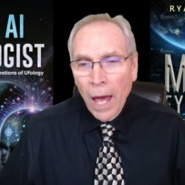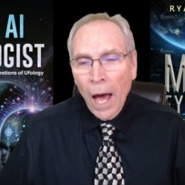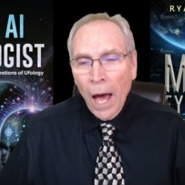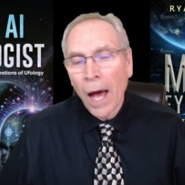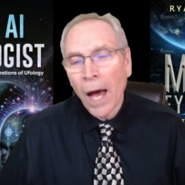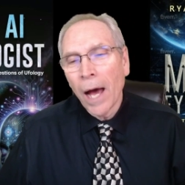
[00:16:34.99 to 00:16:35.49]

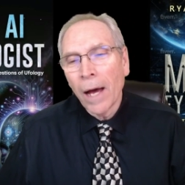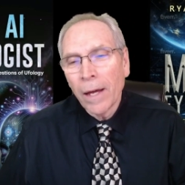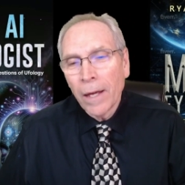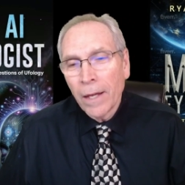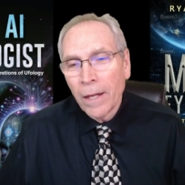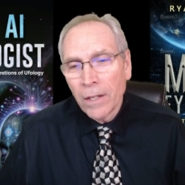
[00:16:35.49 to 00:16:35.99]
uh,
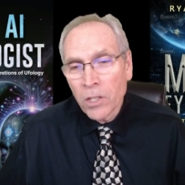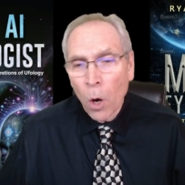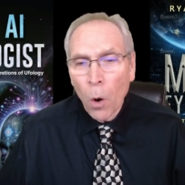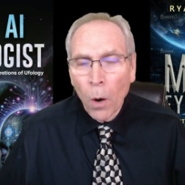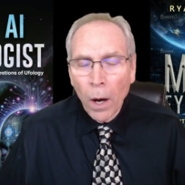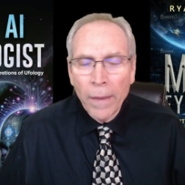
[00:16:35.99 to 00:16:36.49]

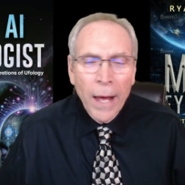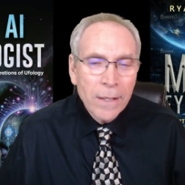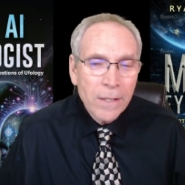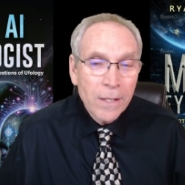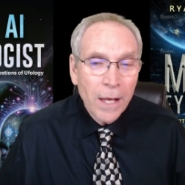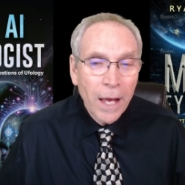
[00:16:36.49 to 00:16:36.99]
so that's
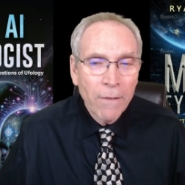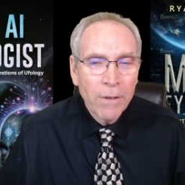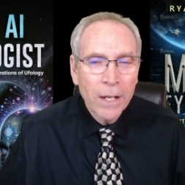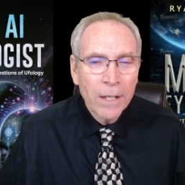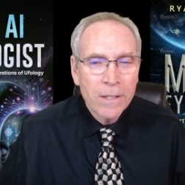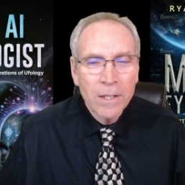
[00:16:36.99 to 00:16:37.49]
the
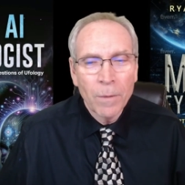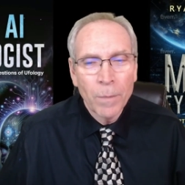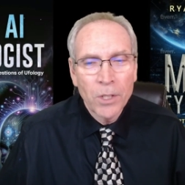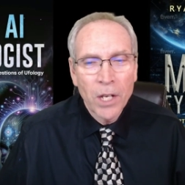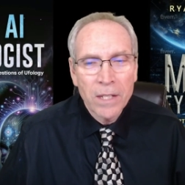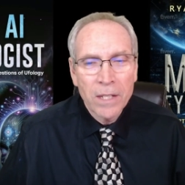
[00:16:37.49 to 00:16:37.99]
evidence in the
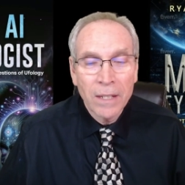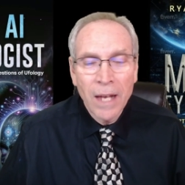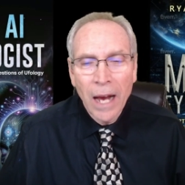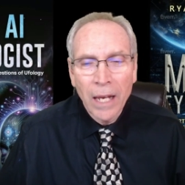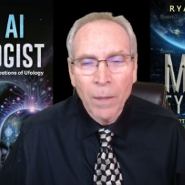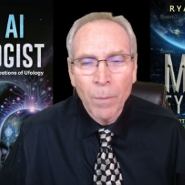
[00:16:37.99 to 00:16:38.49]
Majestic
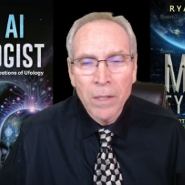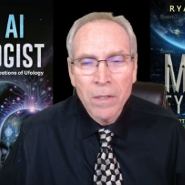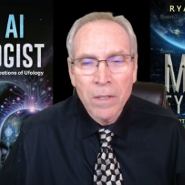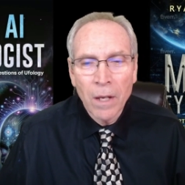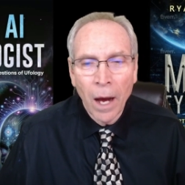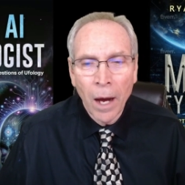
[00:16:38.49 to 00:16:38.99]
Documents.
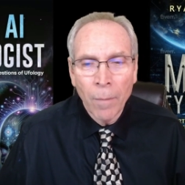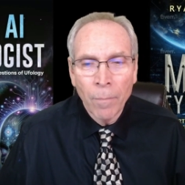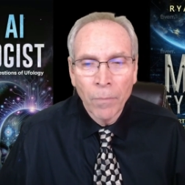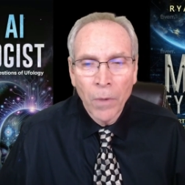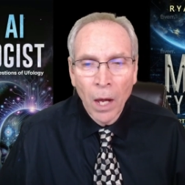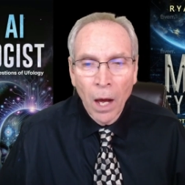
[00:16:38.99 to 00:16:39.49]

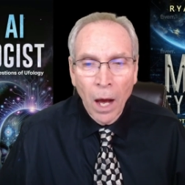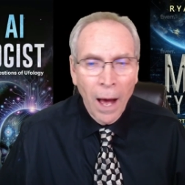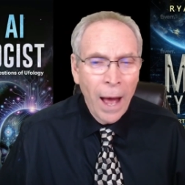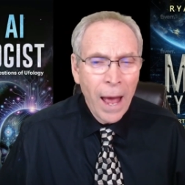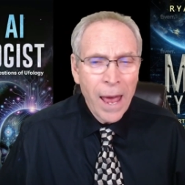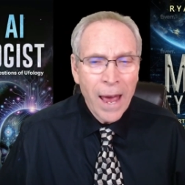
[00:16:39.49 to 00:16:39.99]

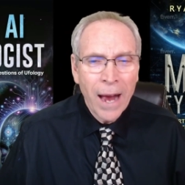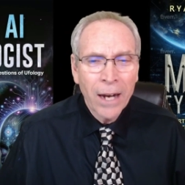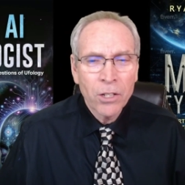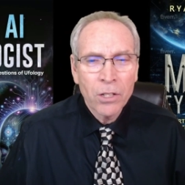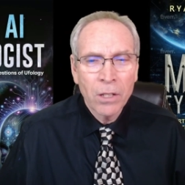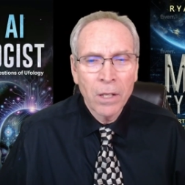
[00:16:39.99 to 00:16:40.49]
I
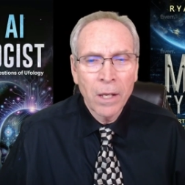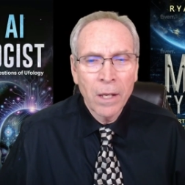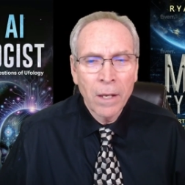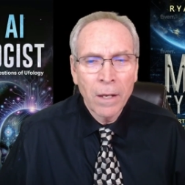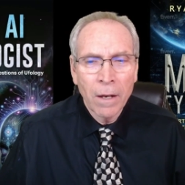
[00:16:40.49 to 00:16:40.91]
actually